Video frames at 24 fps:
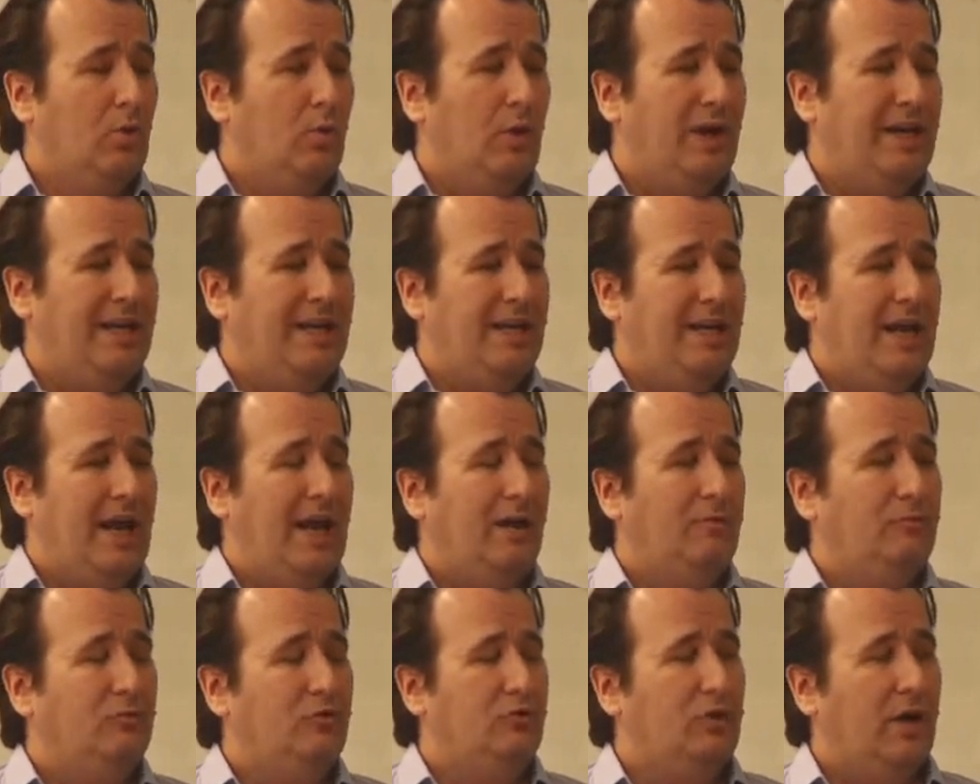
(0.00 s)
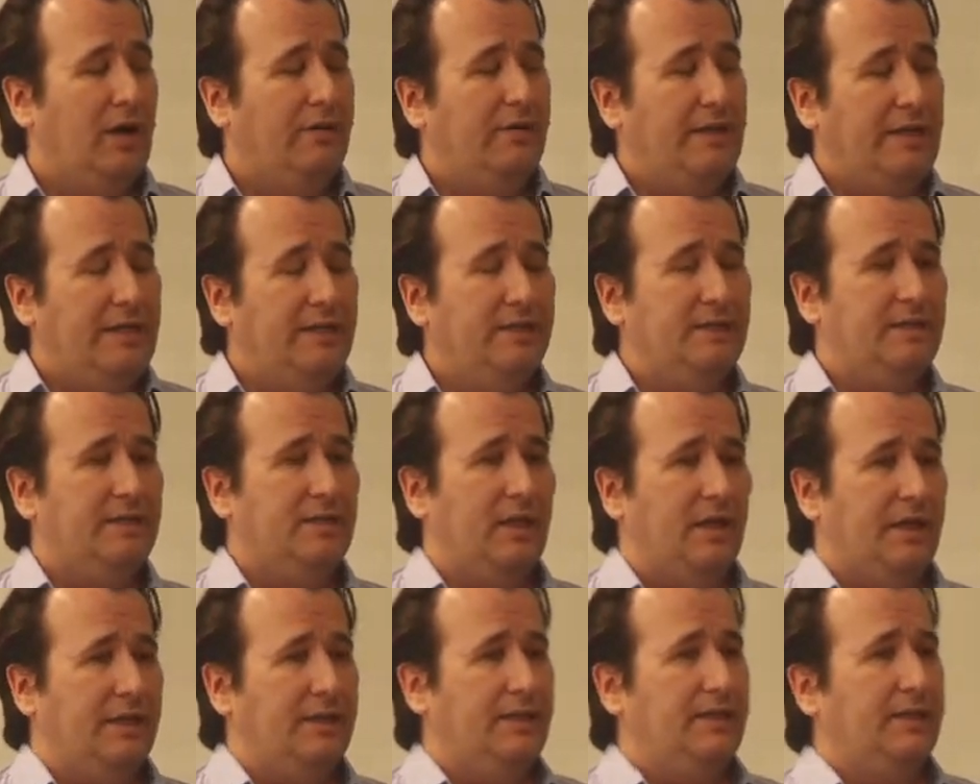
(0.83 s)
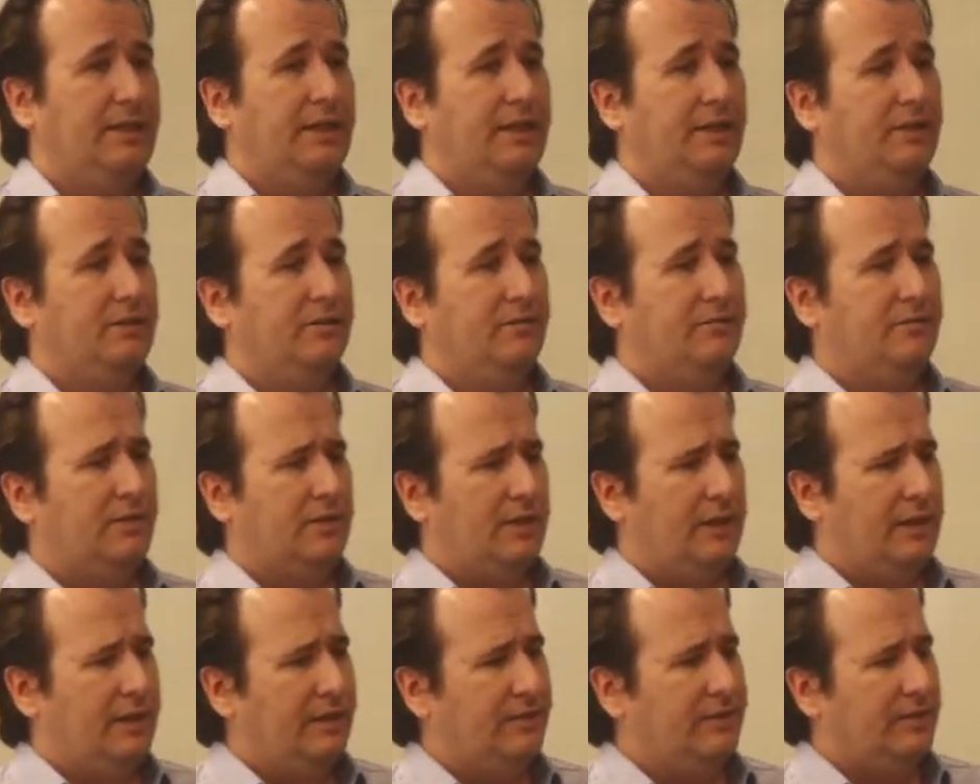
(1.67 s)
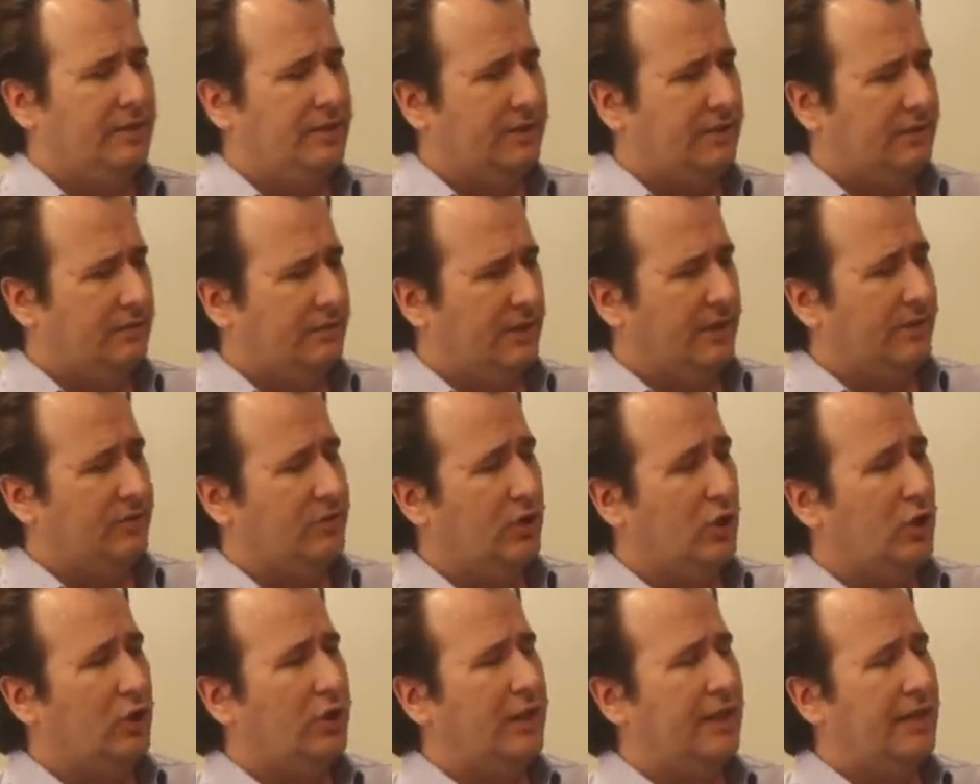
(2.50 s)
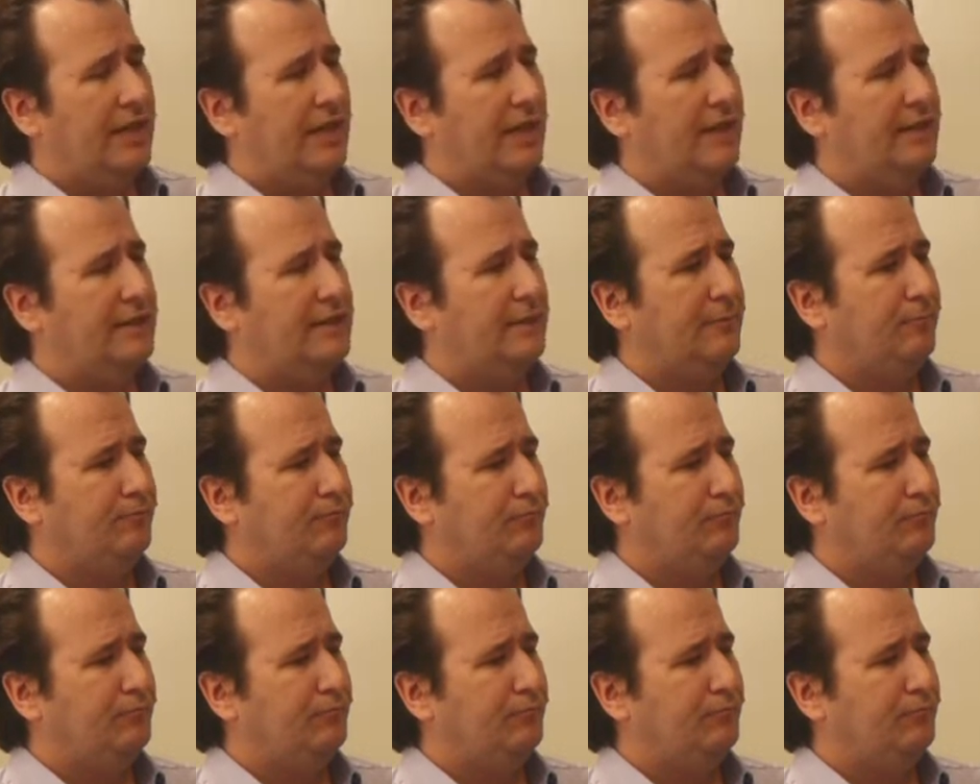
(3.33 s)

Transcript: he helped drive insight into looking at